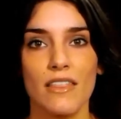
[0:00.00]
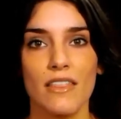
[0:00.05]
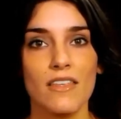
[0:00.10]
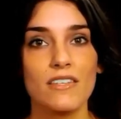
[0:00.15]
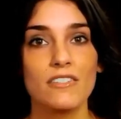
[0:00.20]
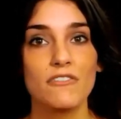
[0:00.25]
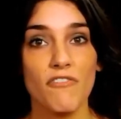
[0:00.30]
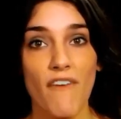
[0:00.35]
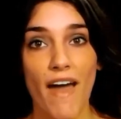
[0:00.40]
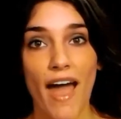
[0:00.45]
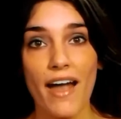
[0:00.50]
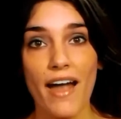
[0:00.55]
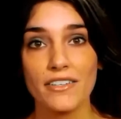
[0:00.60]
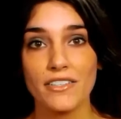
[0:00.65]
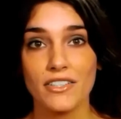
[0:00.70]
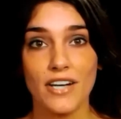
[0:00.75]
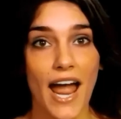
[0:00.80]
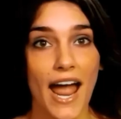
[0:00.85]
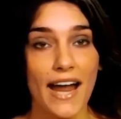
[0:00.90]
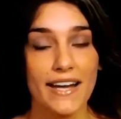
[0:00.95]
This
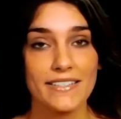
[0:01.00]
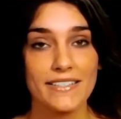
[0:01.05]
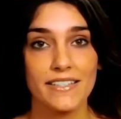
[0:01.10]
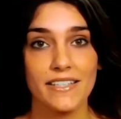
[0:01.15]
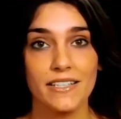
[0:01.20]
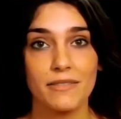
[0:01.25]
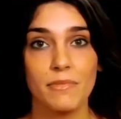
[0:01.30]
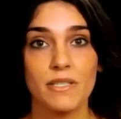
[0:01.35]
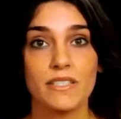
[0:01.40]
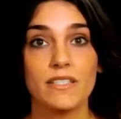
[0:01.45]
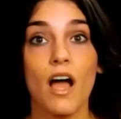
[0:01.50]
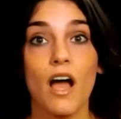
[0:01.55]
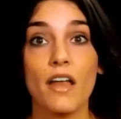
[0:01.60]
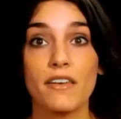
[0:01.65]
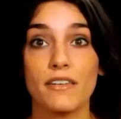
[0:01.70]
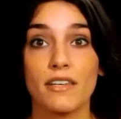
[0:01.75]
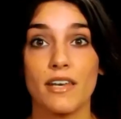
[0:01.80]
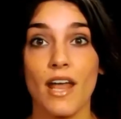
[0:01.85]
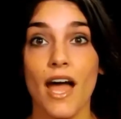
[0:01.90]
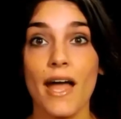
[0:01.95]
fact or axiom is
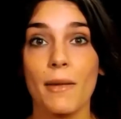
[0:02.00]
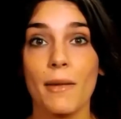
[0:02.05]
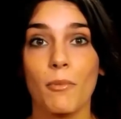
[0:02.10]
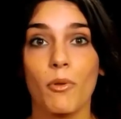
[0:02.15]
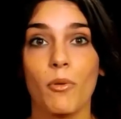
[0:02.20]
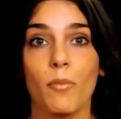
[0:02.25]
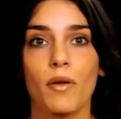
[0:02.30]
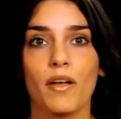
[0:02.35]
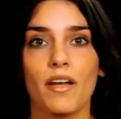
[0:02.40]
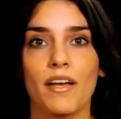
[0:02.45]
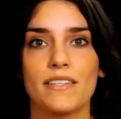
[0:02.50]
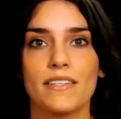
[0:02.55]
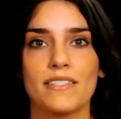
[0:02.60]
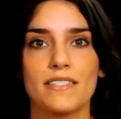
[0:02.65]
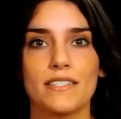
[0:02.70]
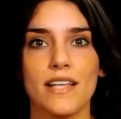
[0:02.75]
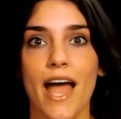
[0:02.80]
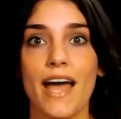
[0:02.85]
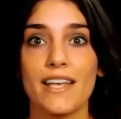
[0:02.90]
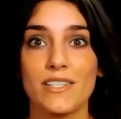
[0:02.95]
undeniable
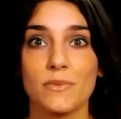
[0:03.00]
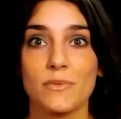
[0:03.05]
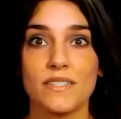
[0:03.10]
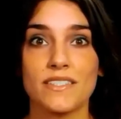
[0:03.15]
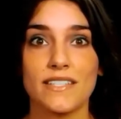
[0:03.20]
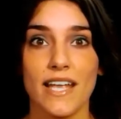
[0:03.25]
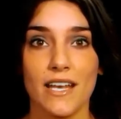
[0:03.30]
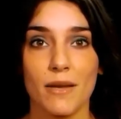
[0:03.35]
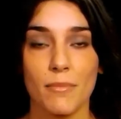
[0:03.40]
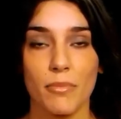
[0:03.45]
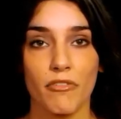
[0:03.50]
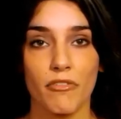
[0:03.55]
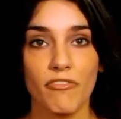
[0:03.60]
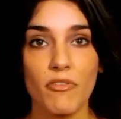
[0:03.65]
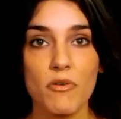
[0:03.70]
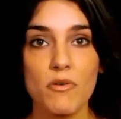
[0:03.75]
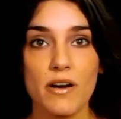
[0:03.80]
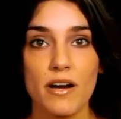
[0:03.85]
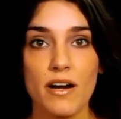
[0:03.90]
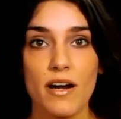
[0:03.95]
because, as we stated
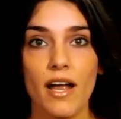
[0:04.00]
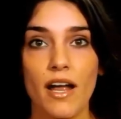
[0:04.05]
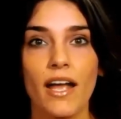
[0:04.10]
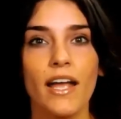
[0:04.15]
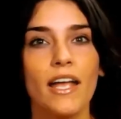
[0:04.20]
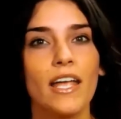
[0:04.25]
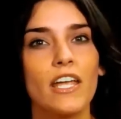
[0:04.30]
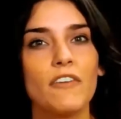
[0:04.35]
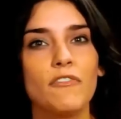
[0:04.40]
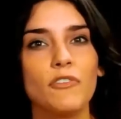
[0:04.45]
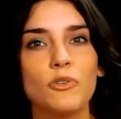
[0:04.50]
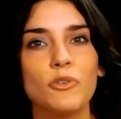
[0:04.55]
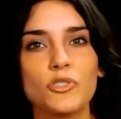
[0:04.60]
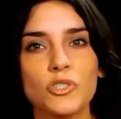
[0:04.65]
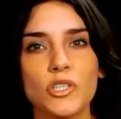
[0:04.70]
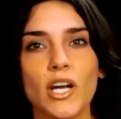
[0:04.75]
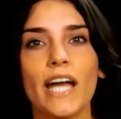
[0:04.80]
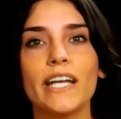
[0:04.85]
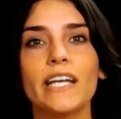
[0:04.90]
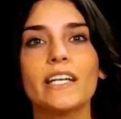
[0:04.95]
before, if you
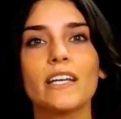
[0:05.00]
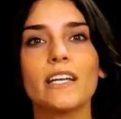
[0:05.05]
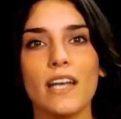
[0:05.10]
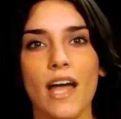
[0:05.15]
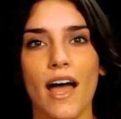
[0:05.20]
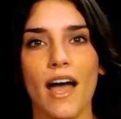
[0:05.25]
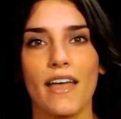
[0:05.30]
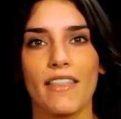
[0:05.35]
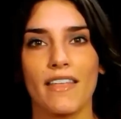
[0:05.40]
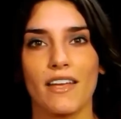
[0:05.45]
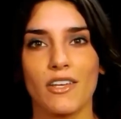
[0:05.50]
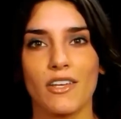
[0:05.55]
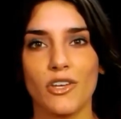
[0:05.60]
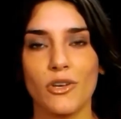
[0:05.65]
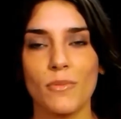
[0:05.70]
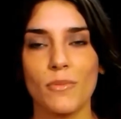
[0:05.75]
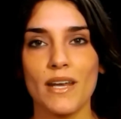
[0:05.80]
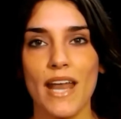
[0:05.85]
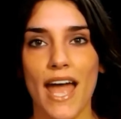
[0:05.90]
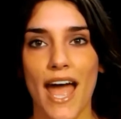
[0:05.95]
try to deny that
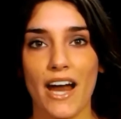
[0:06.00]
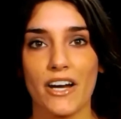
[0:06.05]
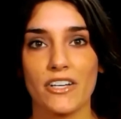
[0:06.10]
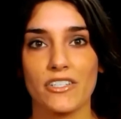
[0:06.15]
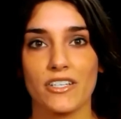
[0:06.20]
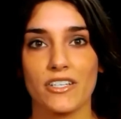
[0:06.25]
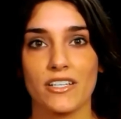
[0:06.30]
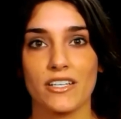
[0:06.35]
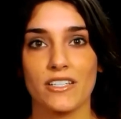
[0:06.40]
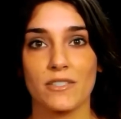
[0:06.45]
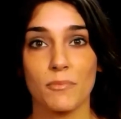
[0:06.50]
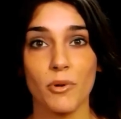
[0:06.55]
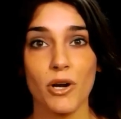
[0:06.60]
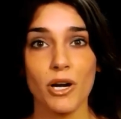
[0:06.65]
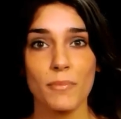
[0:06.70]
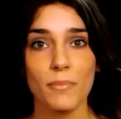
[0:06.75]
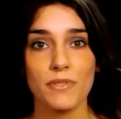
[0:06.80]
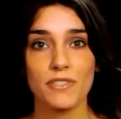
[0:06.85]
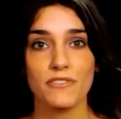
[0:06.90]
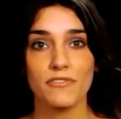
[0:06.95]
human action is
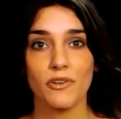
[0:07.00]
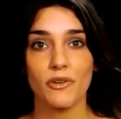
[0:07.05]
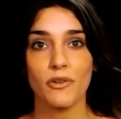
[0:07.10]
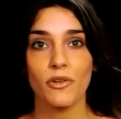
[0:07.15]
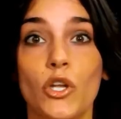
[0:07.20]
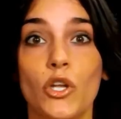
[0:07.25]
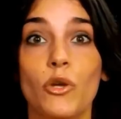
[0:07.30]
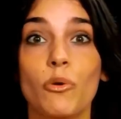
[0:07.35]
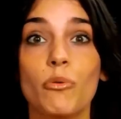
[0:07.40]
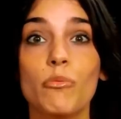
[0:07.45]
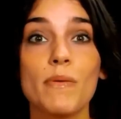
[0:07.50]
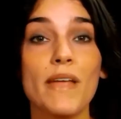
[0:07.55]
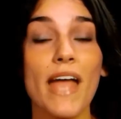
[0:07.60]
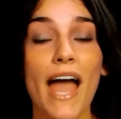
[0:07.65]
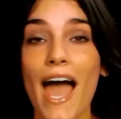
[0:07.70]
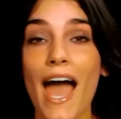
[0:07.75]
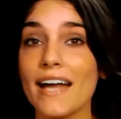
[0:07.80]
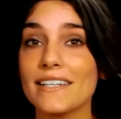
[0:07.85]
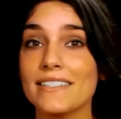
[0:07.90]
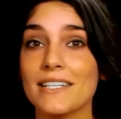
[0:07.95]
purposeful, you would
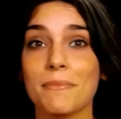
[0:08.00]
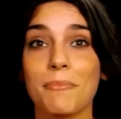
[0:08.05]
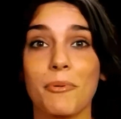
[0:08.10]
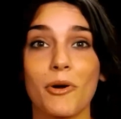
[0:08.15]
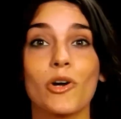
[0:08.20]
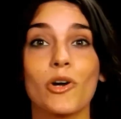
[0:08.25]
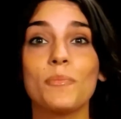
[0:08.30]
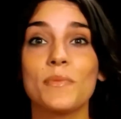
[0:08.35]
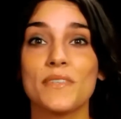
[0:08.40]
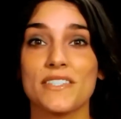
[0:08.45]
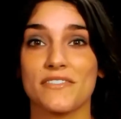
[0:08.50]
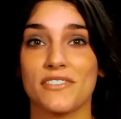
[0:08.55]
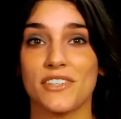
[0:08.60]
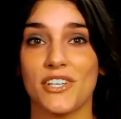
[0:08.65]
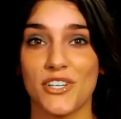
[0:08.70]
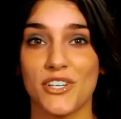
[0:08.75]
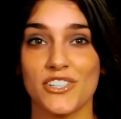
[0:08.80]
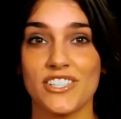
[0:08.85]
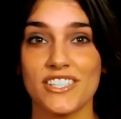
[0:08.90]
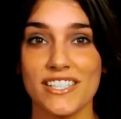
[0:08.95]
be acting
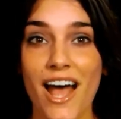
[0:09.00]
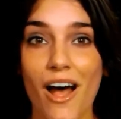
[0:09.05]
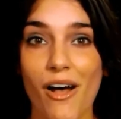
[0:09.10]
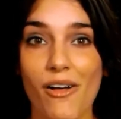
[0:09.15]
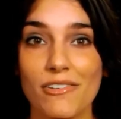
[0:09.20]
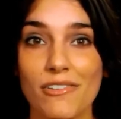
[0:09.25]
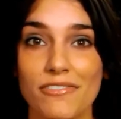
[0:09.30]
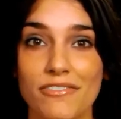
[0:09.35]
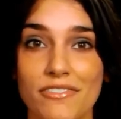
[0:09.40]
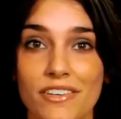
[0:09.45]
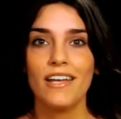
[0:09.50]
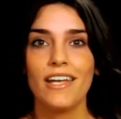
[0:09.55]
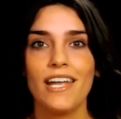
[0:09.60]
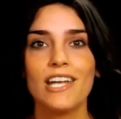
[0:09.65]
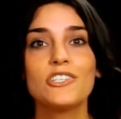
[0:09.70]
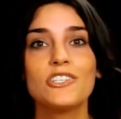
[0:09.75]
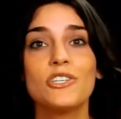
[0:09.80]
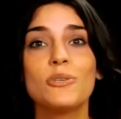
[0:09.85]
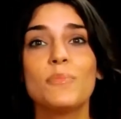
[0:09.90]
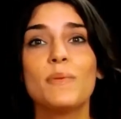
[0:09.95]
purposefully yourself.
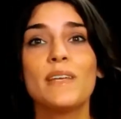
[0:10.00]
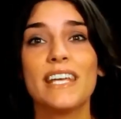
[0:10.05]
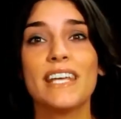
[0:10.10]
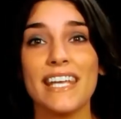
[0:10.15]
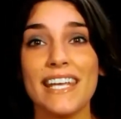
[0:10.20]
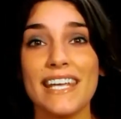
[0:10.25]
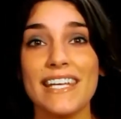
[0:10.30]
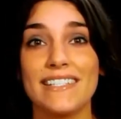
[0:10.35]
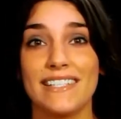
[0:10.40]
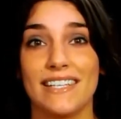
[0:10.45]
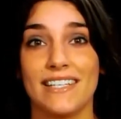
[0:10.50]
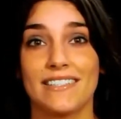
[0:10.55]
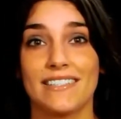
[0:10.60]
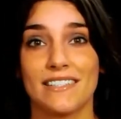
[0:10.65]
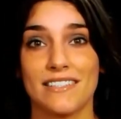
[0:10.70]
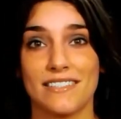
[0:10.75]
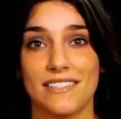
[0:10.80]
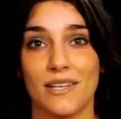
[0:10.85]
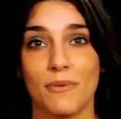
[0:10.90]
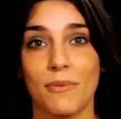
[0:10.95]
It should be easy
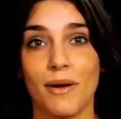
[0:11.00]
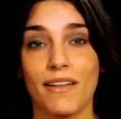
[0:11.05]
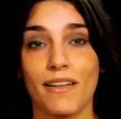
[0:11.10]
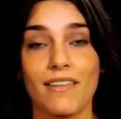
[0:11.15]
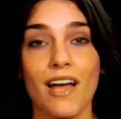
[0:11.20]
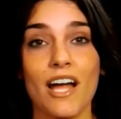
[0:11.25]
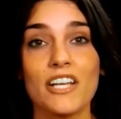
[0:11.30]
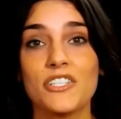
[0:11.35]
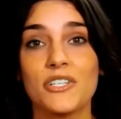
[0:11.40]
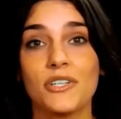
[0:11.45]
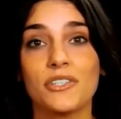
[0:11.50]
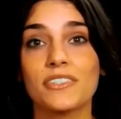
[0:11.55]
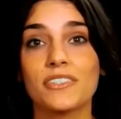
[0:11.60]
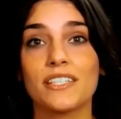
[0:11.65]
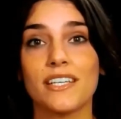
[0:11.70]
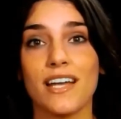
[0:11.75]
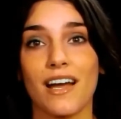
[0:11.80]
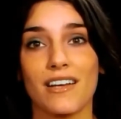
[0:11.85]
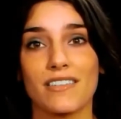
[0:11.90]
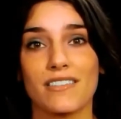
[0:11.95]
to see why logical
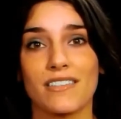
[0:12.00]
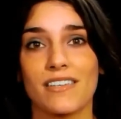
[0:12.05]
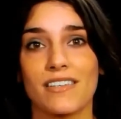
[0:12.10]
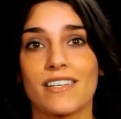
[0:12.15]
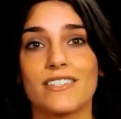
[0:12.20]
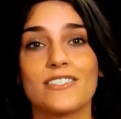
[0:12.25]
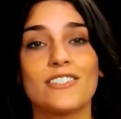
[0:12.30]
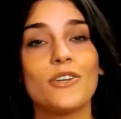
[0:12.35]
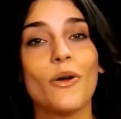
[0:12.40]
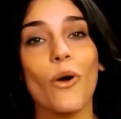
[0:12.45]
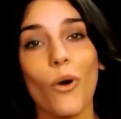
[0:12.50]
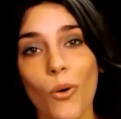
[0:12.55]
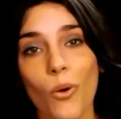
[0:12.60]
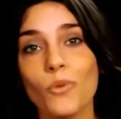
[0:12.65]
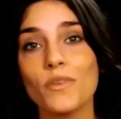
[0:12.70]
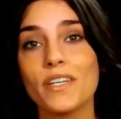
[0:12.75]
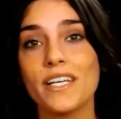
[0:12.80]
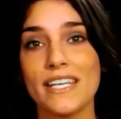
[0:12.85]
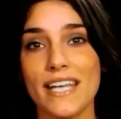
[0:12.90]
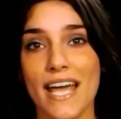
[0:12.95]
deduction is the
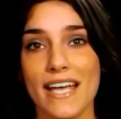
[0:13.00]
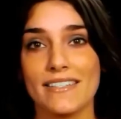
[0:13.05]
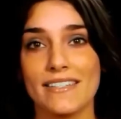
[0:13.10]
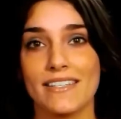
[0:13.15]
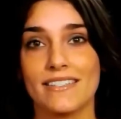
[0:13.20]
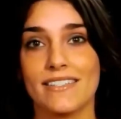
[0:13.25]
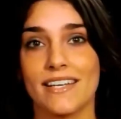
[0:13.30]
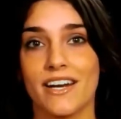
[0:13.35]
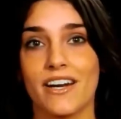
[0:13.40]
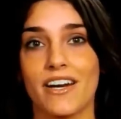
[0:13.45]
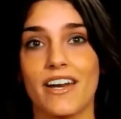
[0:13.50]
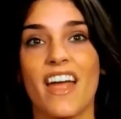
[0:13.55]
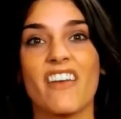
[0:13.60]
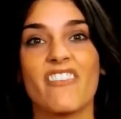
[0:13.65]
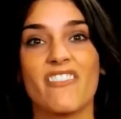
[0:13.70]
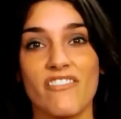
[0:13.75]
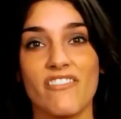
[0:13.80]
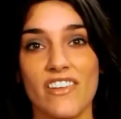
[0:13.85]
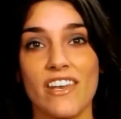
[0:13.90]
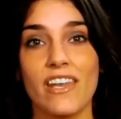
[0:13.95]
only necessary
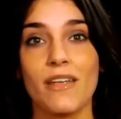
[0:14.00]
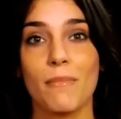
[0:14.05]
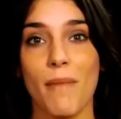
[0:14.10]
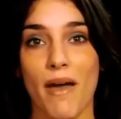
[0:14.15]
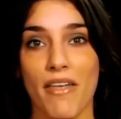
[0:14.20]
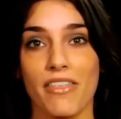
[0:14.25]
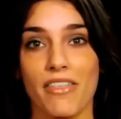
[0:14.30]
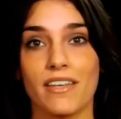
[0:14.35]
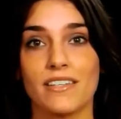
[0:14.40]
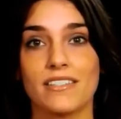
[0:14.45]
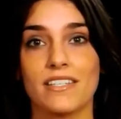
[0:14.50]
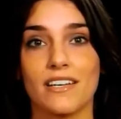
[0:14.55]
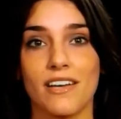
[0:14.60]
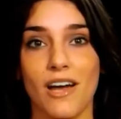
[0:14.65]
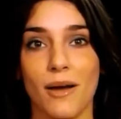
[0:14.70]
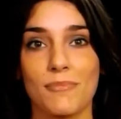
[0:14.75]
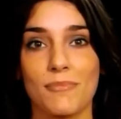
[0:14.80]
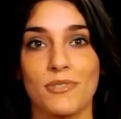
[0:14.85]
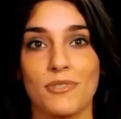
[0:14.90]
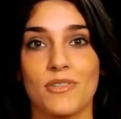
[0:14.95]
and fitting method to
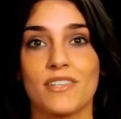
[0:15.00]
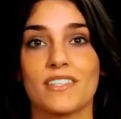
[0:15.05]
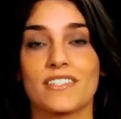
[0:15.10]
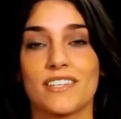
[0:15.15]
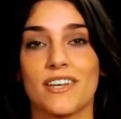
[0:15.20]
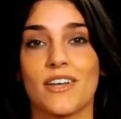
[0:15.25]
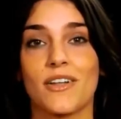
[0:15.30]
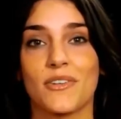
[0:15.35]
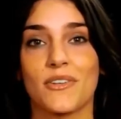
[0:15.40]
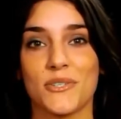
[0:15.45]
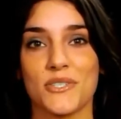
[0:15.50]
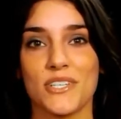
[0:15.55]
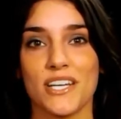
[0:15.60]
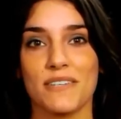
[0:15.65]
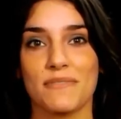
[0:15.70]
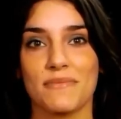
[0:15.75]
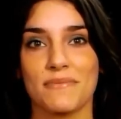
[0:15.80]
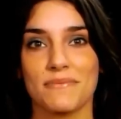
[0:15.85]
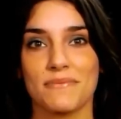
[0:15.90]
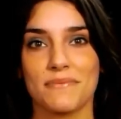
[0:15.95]
come to this
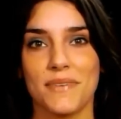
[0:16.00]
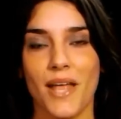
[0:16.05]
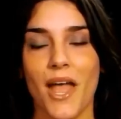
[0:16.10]
conclusion.